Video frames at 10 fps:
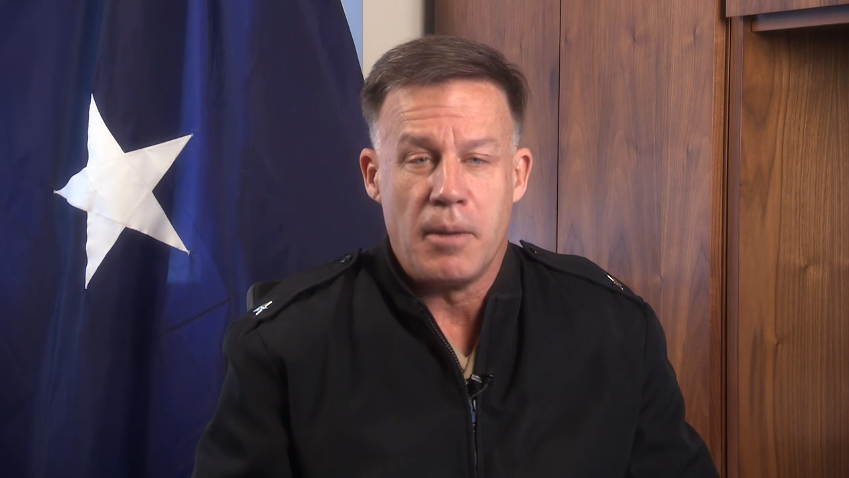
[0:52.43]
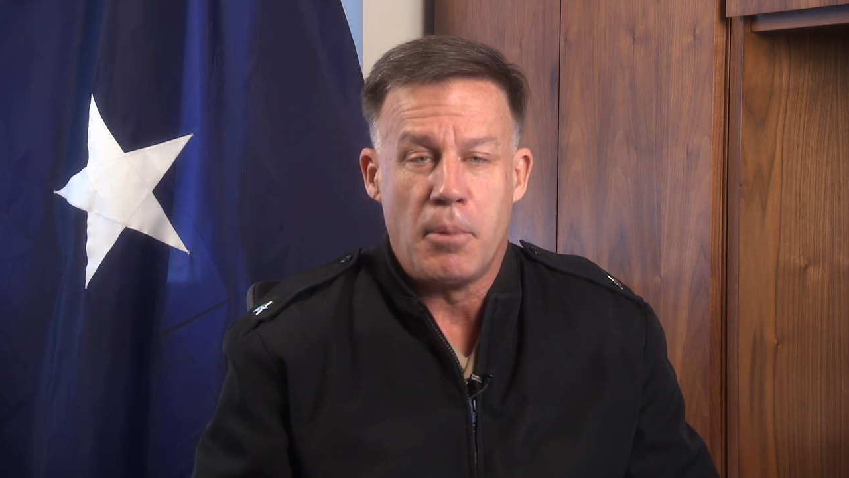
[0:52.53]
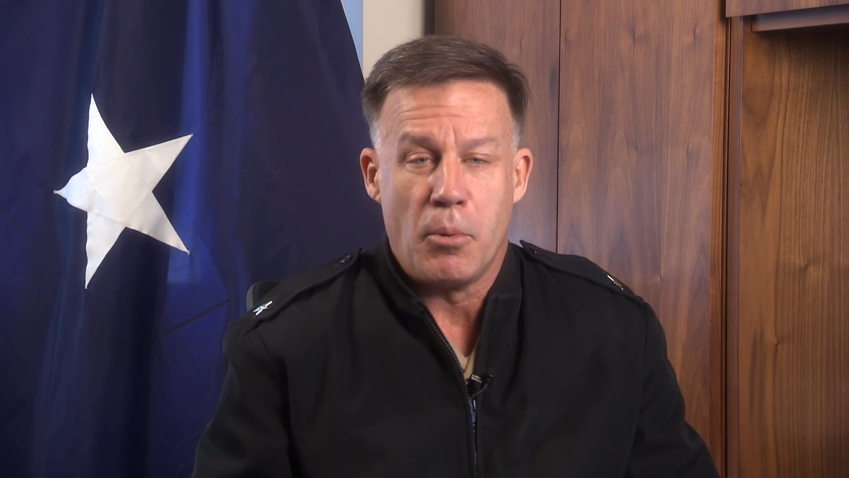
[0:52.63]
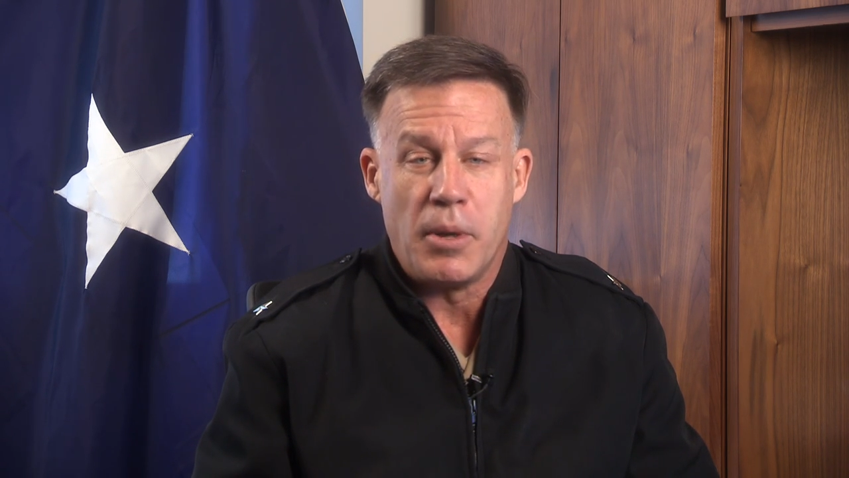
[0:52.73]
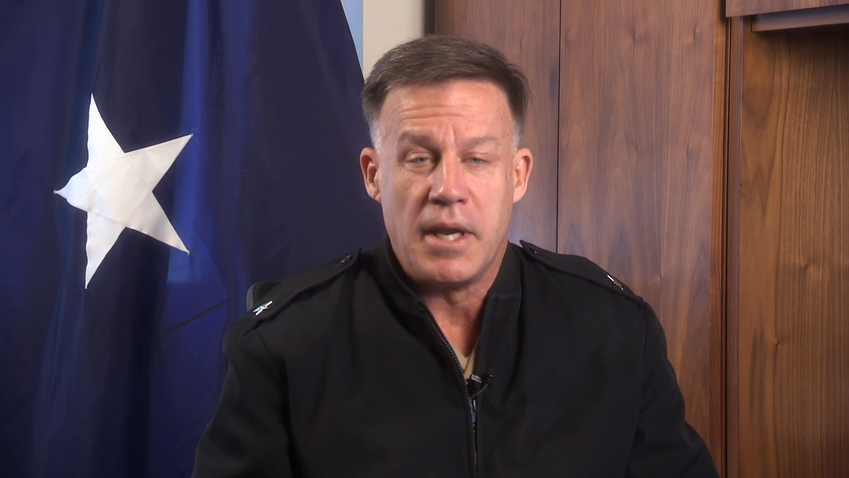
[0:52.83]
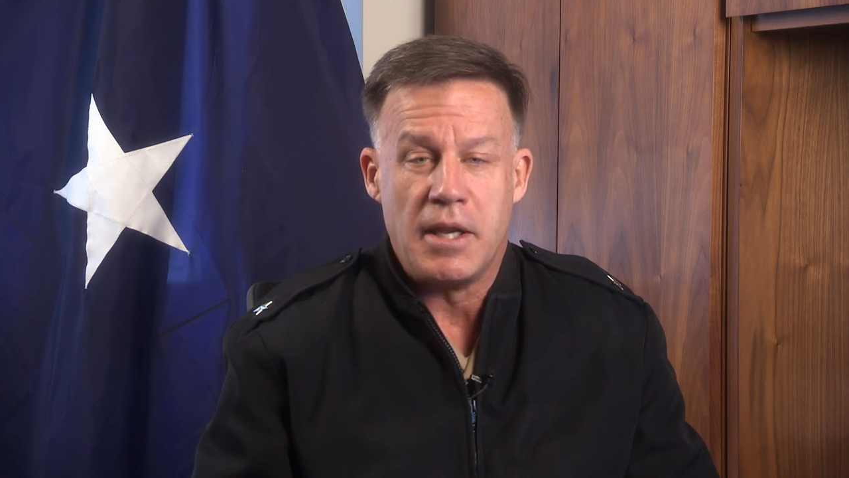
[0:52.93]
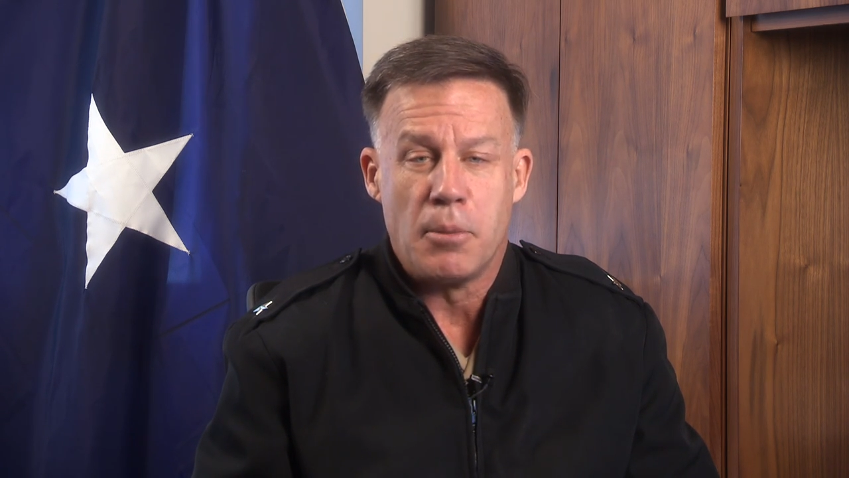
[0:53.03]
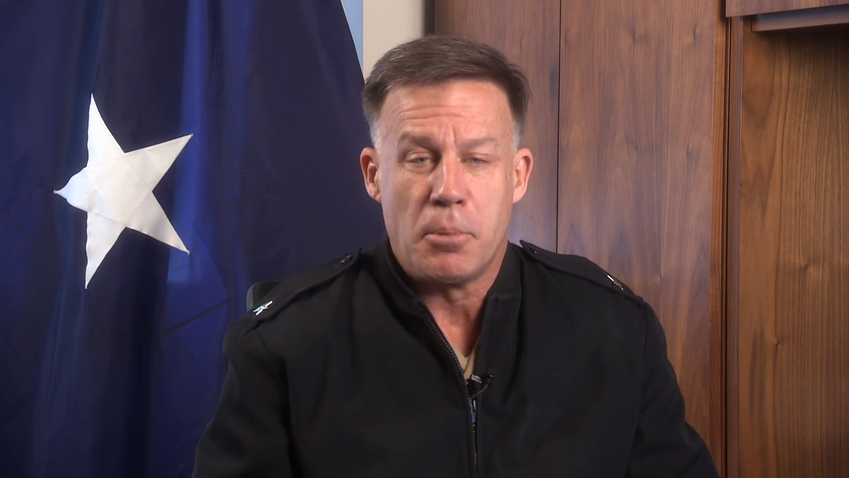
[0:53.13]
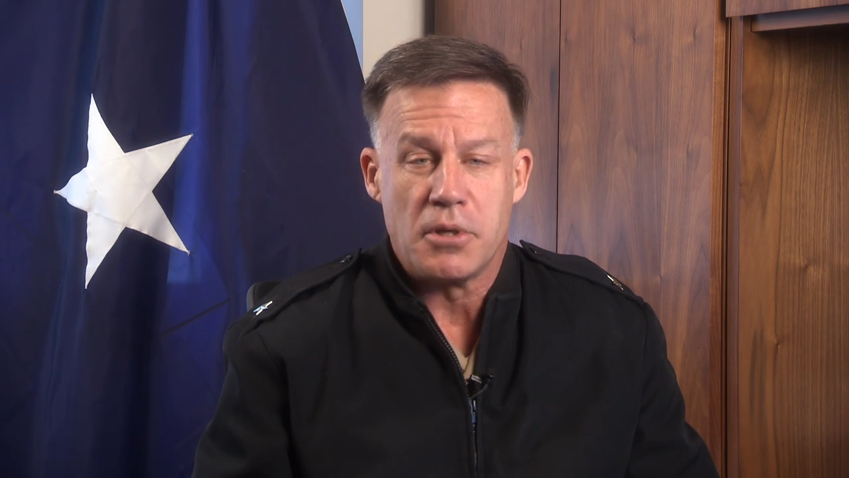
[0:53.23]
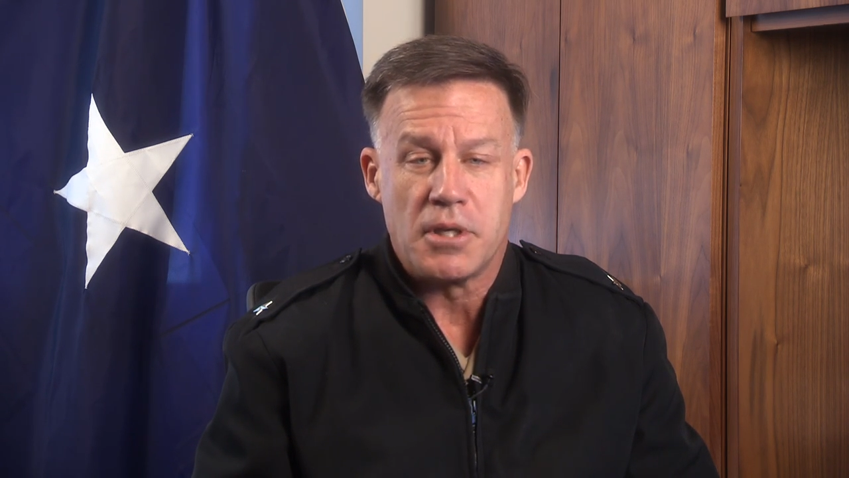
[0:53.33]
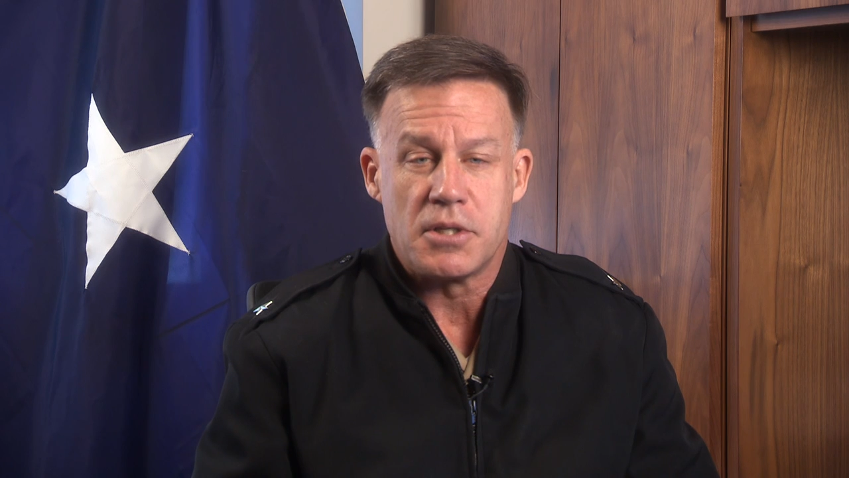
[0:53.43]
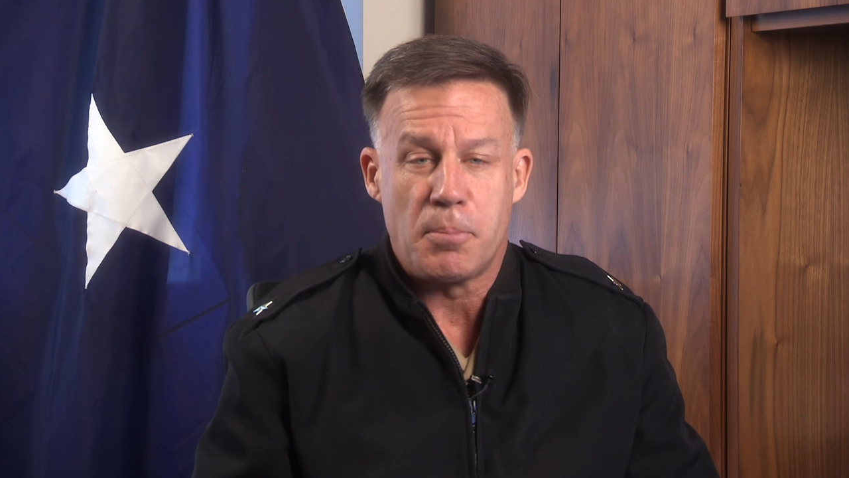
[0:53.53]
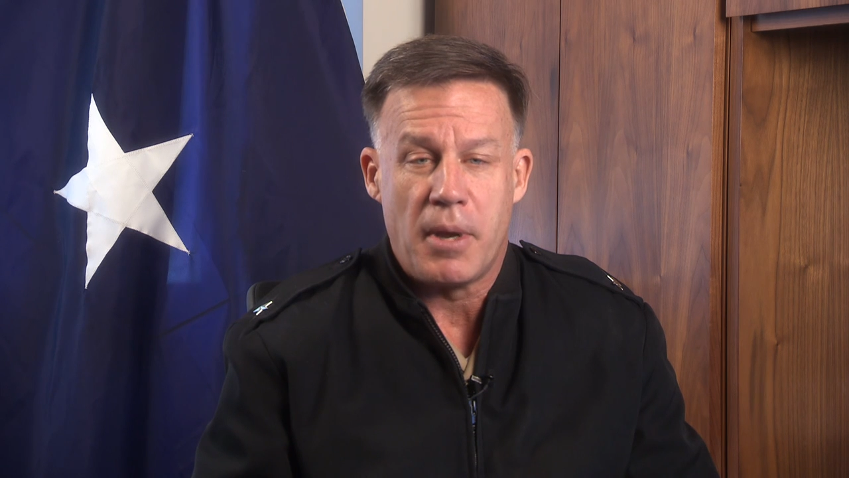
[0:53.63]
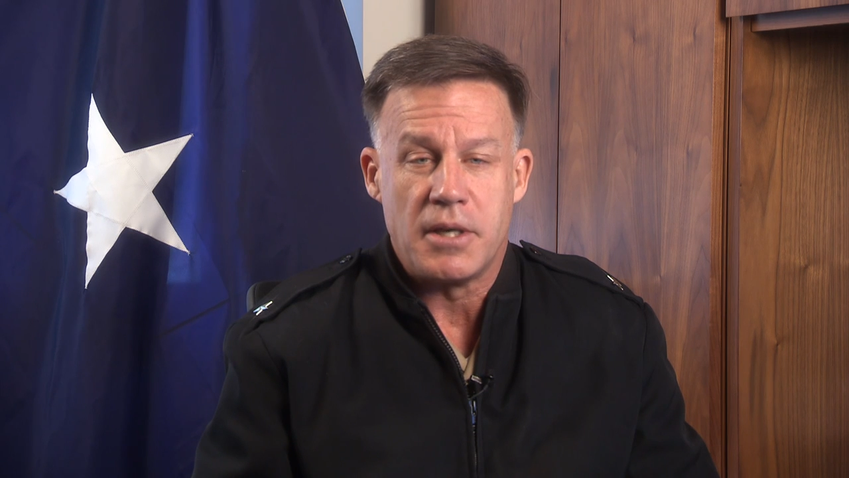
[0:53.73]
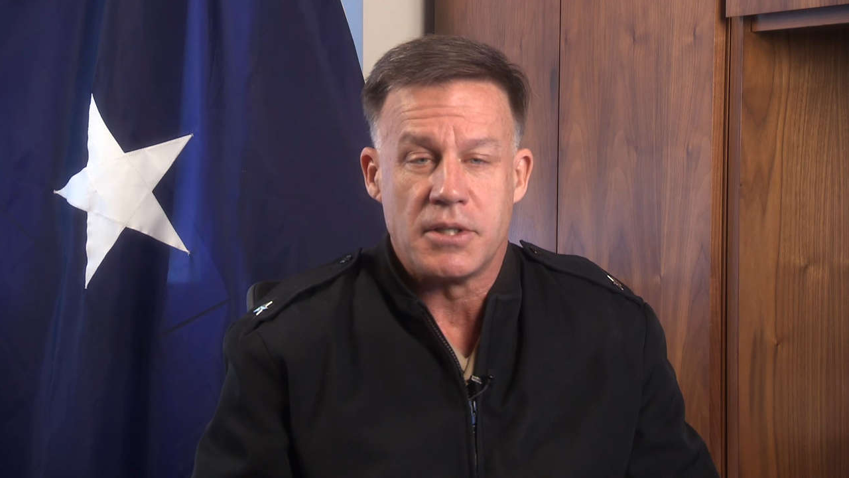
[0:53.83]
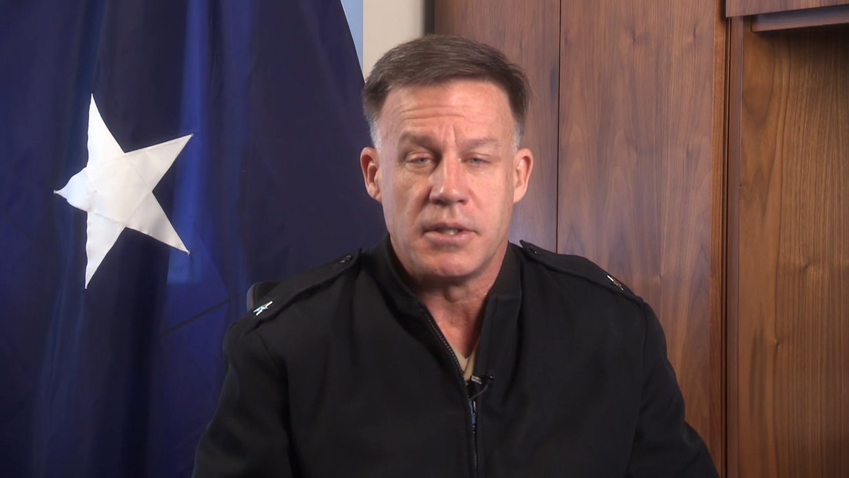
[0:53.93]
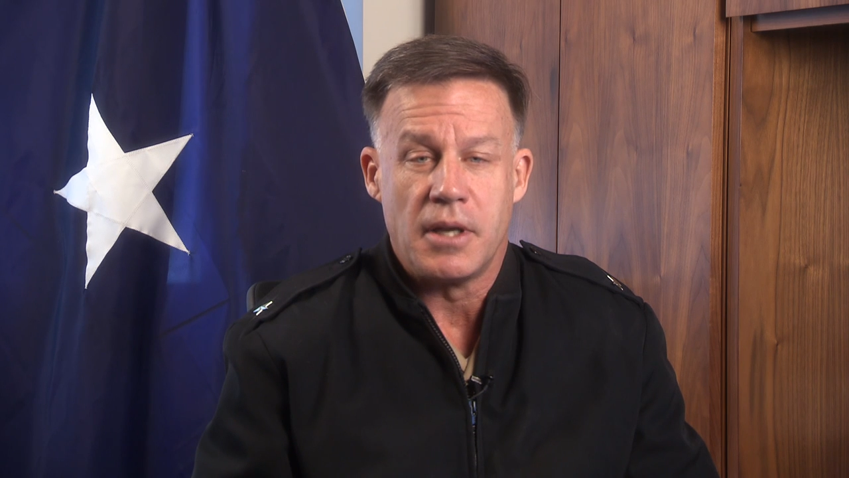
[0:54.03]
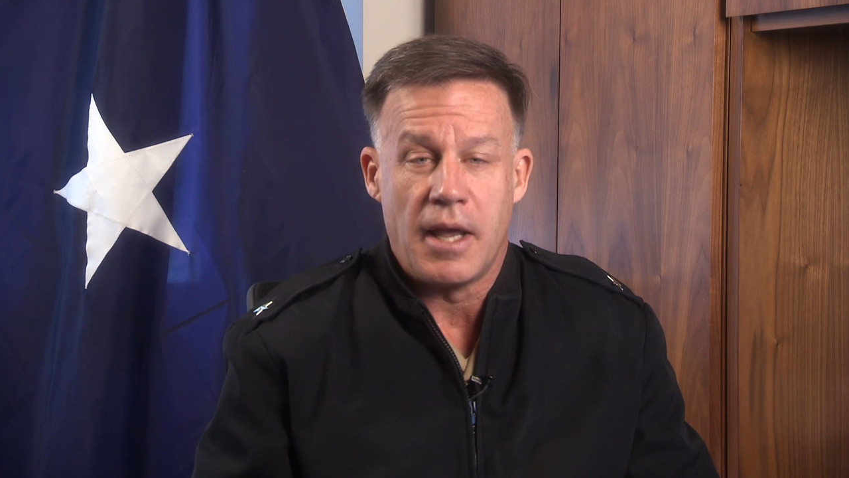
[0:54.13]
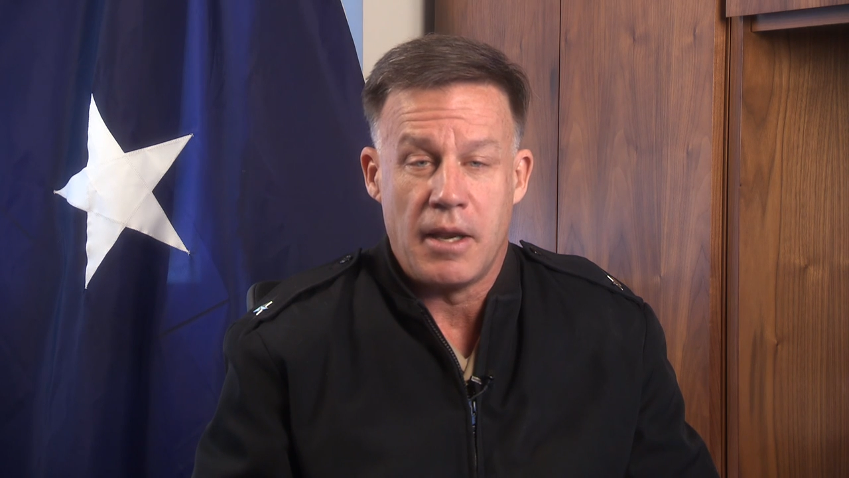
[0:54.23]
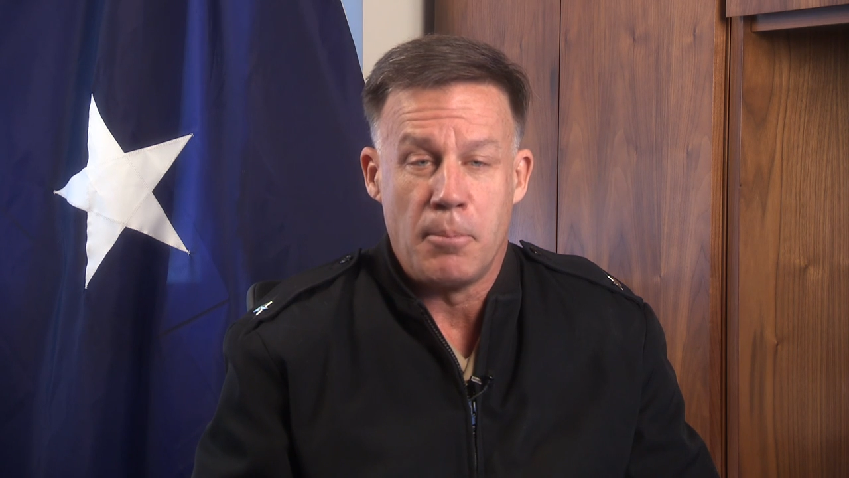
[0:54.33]
but we need the participation
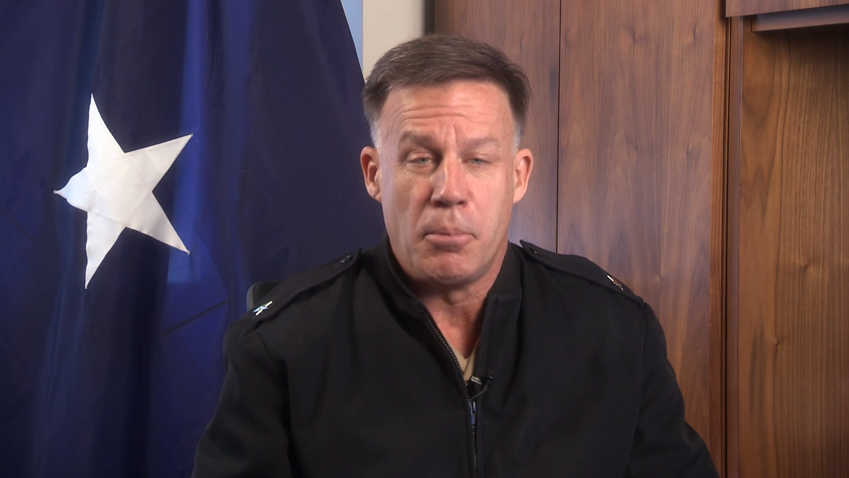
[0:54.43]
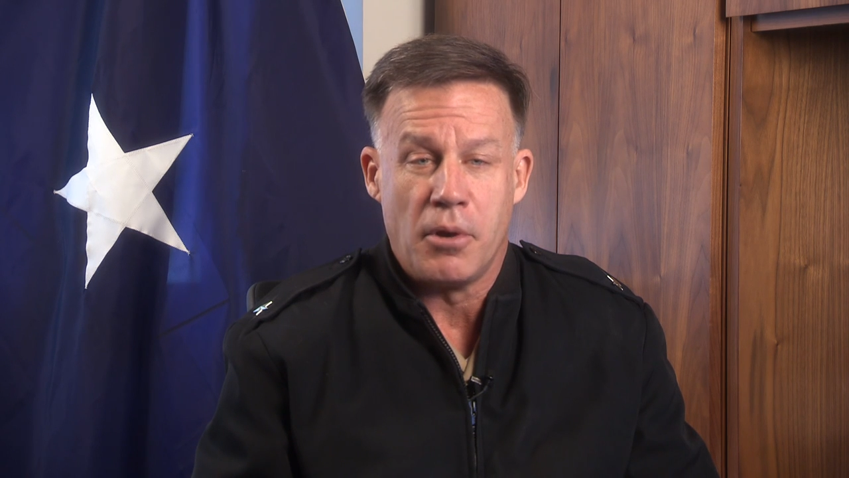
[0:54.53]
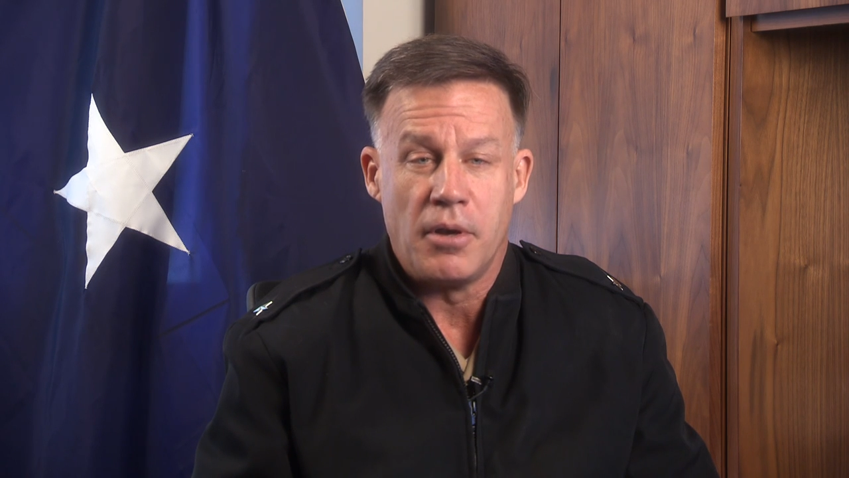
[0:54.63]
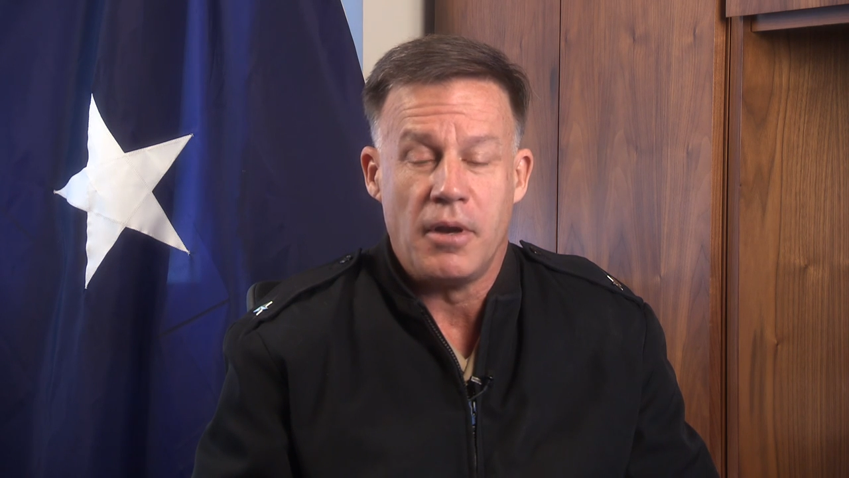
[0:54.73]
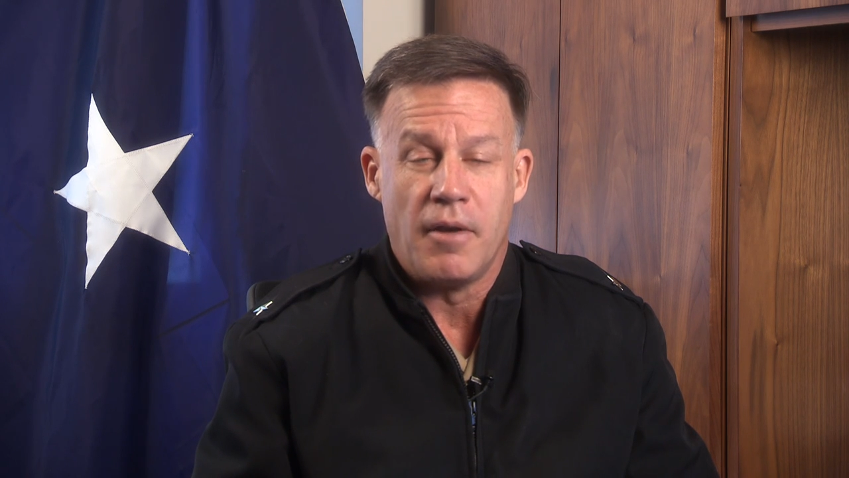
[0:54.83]
and input